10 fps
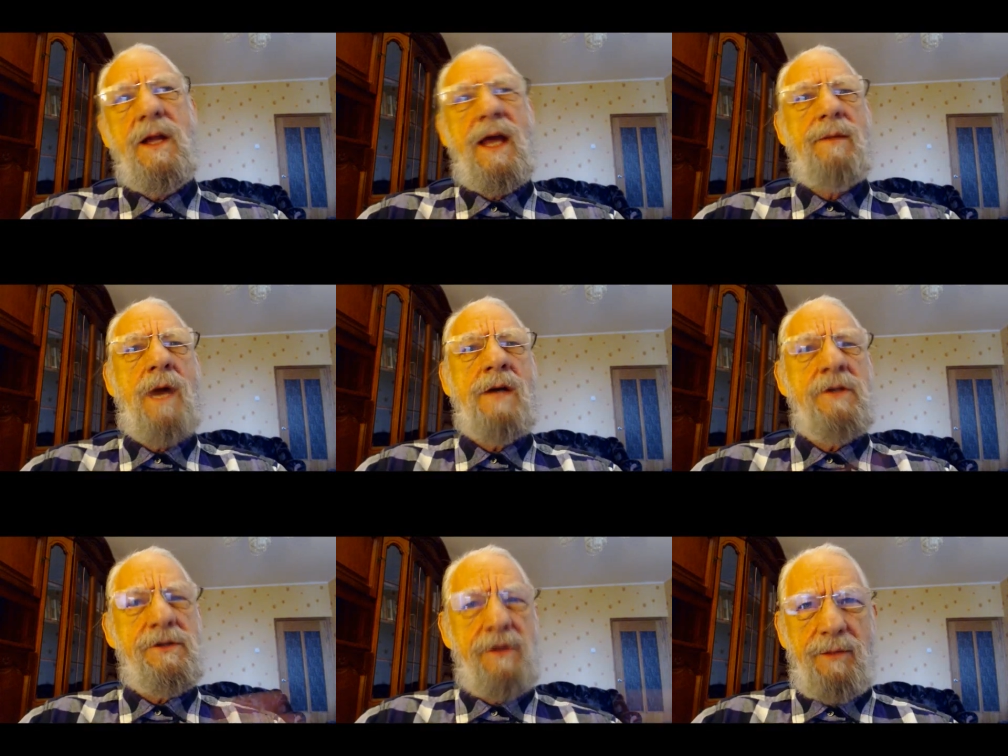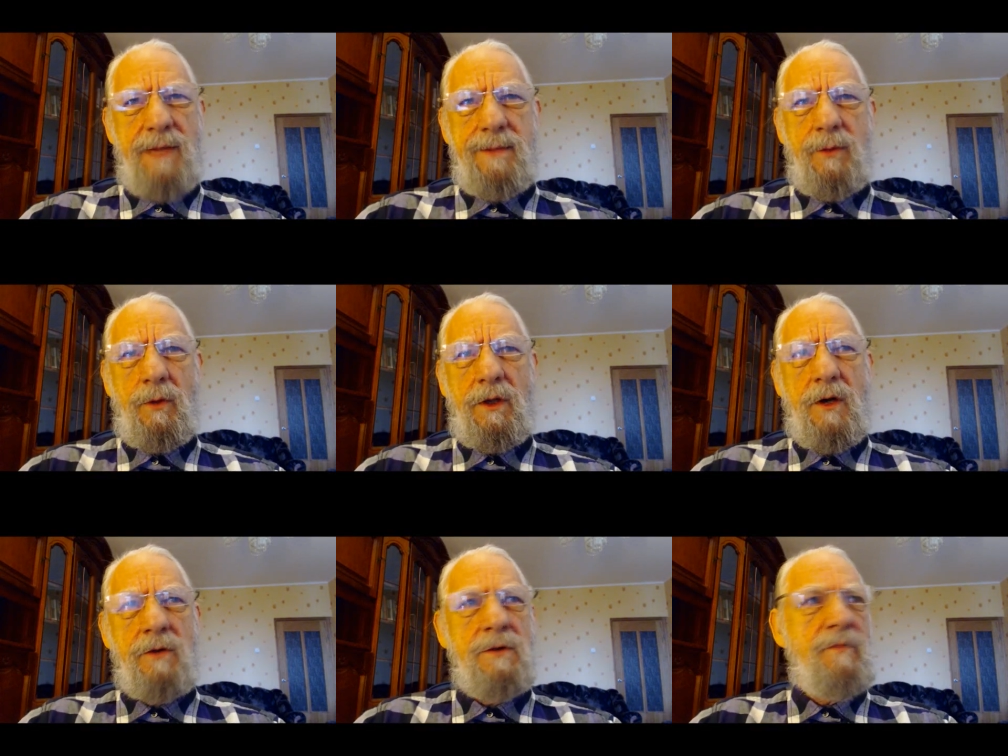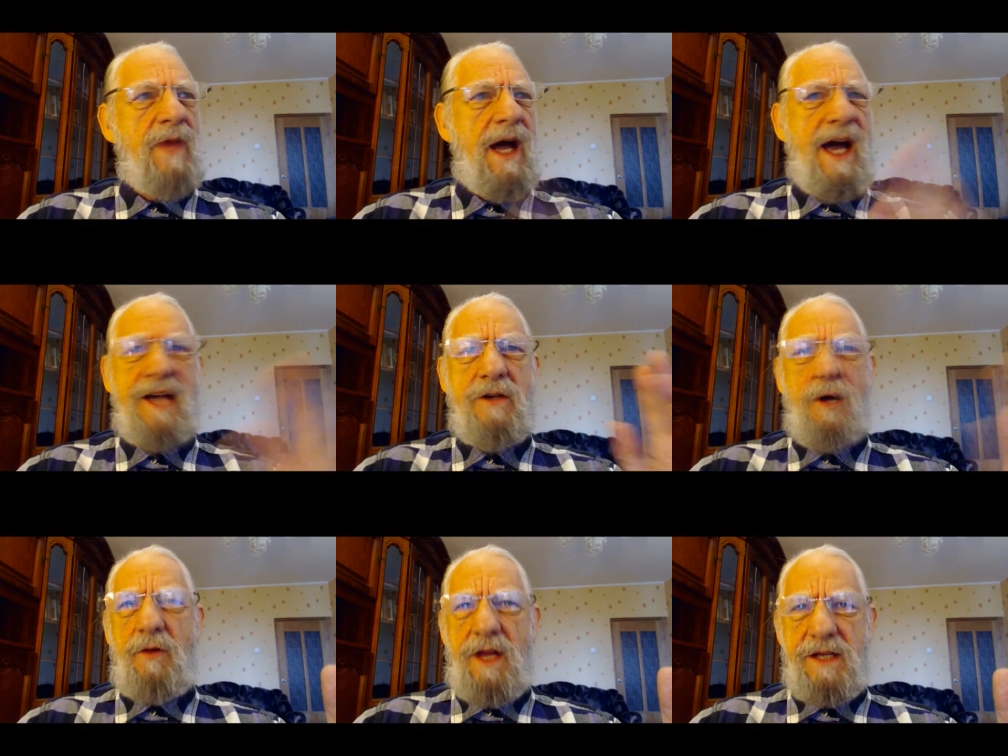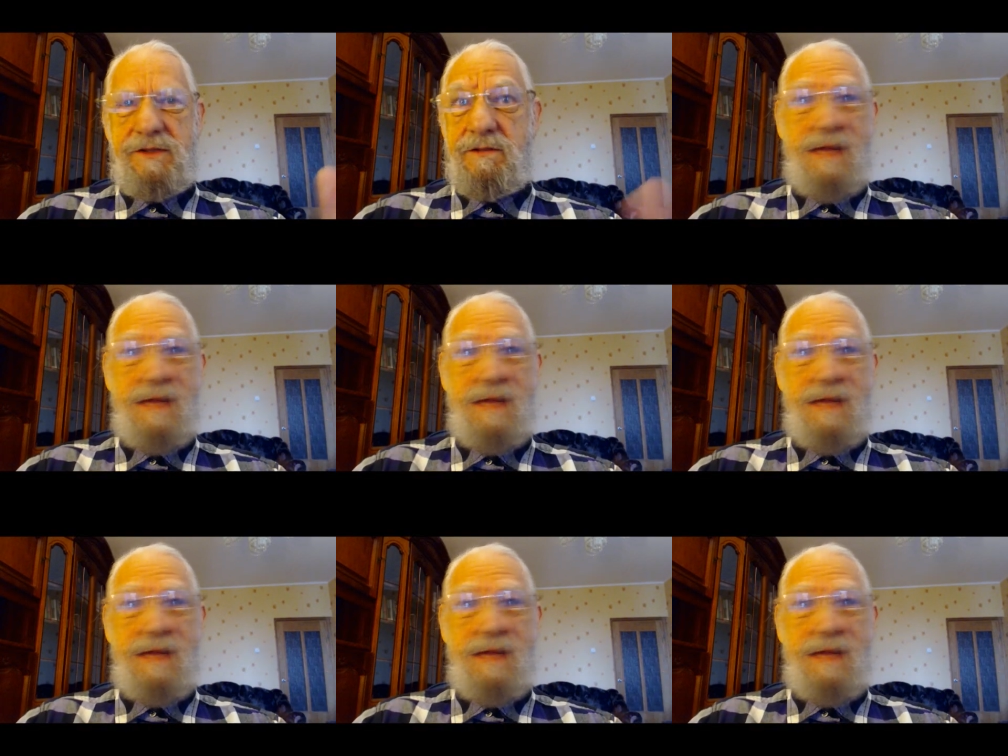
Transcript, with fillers: and undiscerning people will go i know this